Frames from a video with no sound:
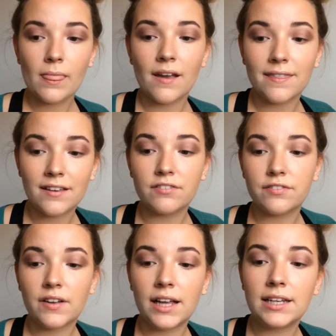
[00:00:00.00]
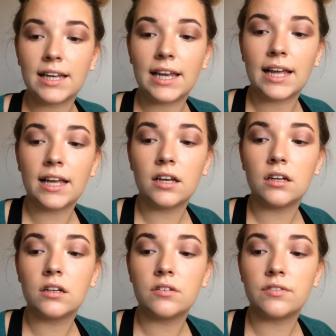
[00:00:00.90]
And then finally
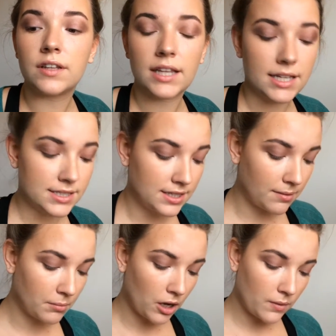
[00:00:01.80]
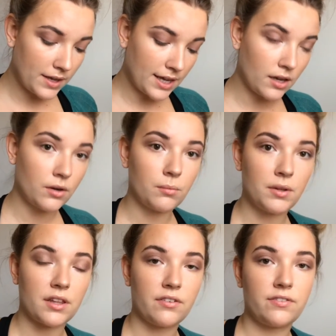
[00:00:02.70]
for this, I'm going in
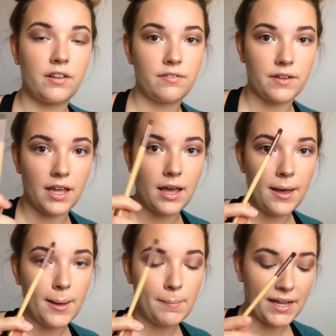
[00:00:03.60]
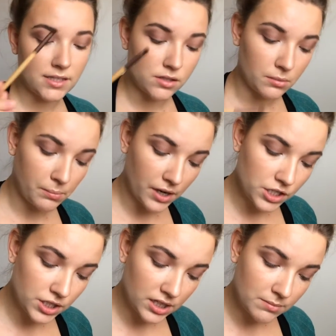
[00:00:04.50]
with a fluffy pencil
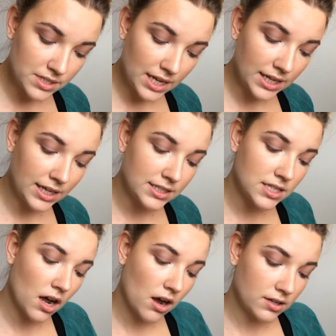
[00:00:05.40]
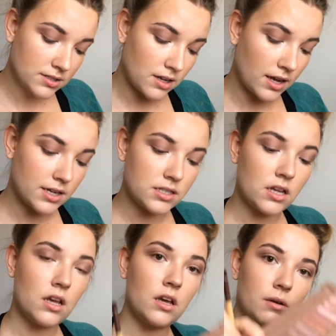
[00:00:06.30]
brush and I'm taking Darkside,
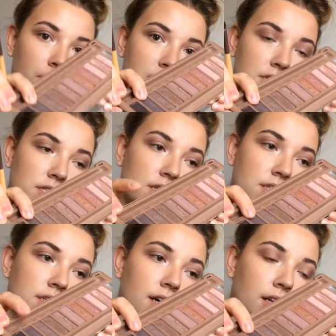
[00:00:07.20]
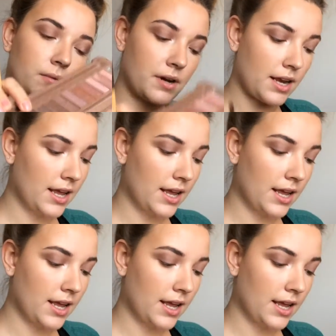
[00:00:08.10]
which is this colour right